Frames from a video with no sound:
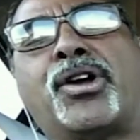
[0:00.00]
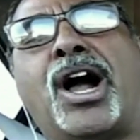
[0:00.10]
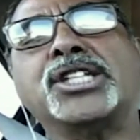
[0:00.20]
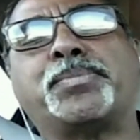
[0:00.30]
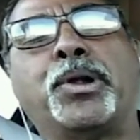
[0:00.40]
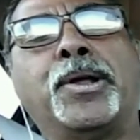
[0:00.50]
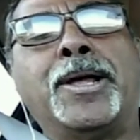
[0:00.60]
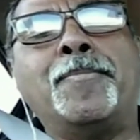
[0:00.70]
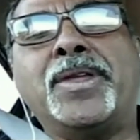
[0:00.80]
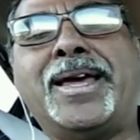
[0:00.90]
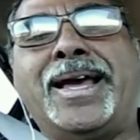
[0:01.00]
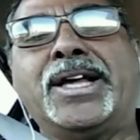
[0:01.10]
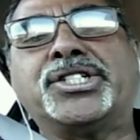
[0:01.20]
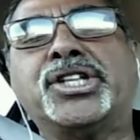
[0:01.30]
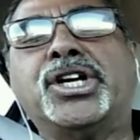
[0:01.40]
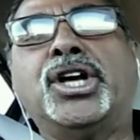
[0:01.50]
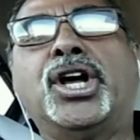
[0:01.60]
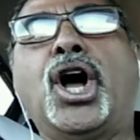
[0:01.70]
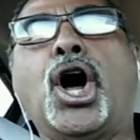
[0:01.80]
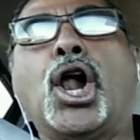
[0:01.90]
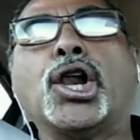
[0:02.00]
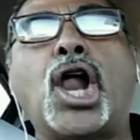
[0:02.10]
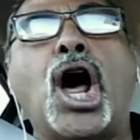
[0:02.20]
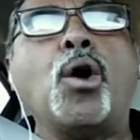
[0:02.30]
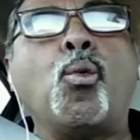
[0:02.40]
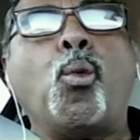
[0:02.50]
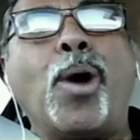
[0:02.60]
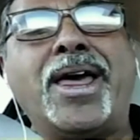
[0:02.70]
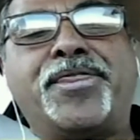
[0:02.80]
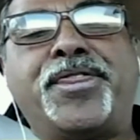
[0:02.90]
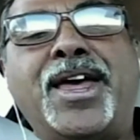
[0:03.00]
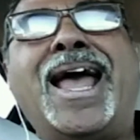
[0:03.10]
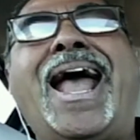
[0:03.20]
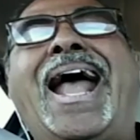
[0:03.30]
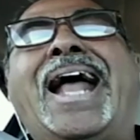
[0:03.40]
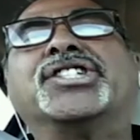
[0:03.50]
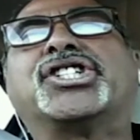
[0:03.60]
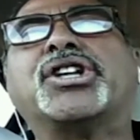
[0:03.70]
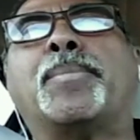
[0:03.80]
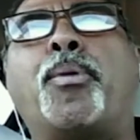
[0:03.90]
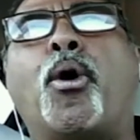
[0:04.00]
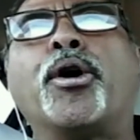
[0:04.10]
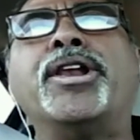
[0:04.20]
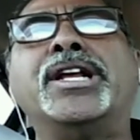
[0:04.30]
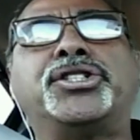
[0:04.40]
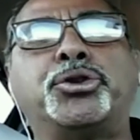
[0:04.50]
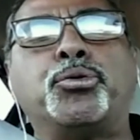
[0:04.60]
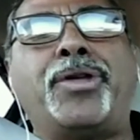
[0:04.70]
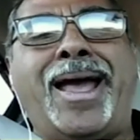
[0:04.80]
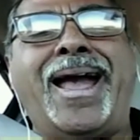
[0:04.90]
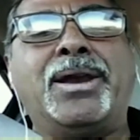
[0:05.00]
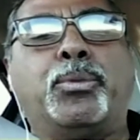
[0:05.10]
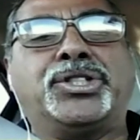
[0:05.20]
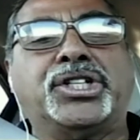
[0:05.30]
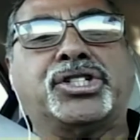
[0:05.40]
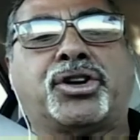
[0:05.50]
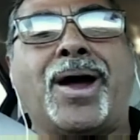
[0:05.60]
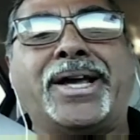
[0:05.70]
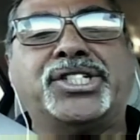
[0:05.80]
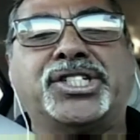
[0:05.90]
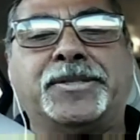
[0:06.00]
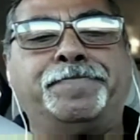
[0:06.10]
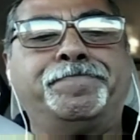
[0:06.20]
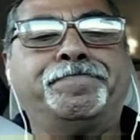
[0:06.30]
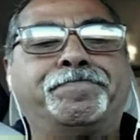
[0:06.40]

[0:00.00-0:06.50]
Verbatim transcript: power of the gospel is along with and subordinate to the head, which is Christ.